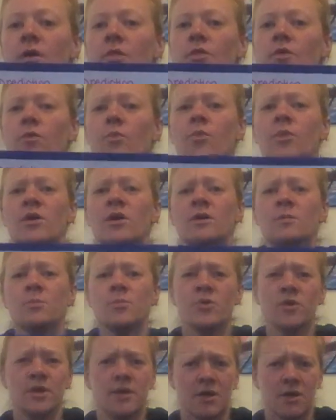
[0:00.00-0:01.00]
The word
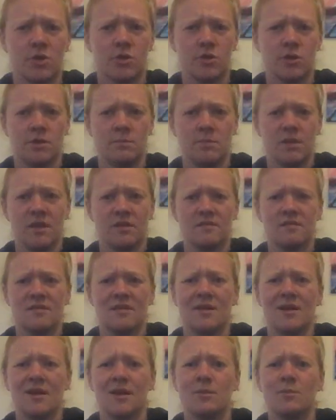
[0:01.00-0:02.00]
prediction means
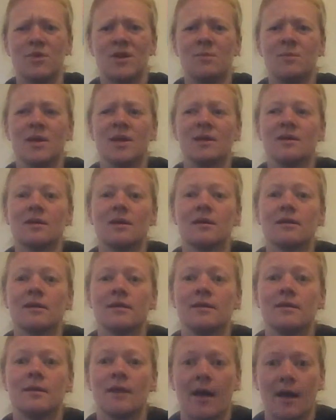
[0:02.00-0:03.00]
I'm going to make a
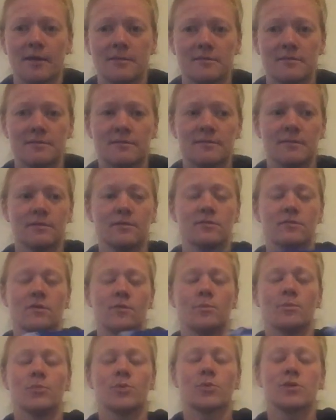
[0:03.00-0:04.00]
guess. So
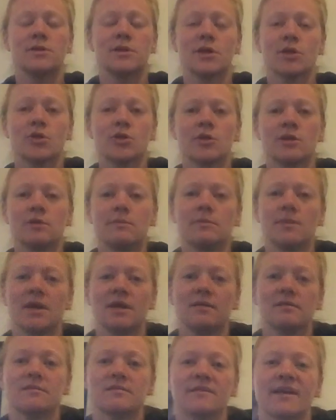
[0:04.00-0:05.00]
prediction
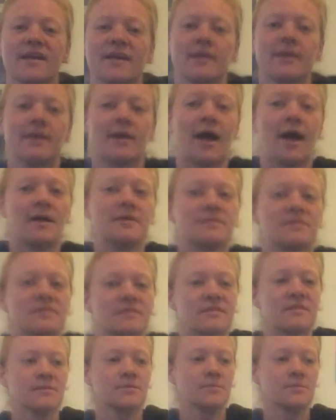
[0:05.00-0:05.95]
means guess.